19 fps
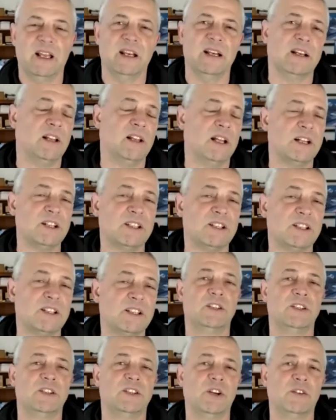And then a lot of times
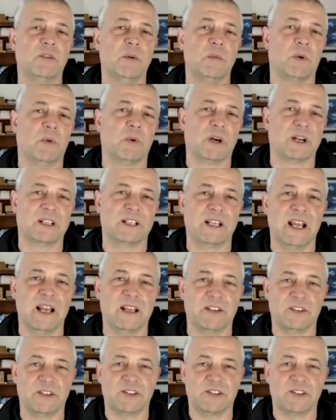2 of them will work together.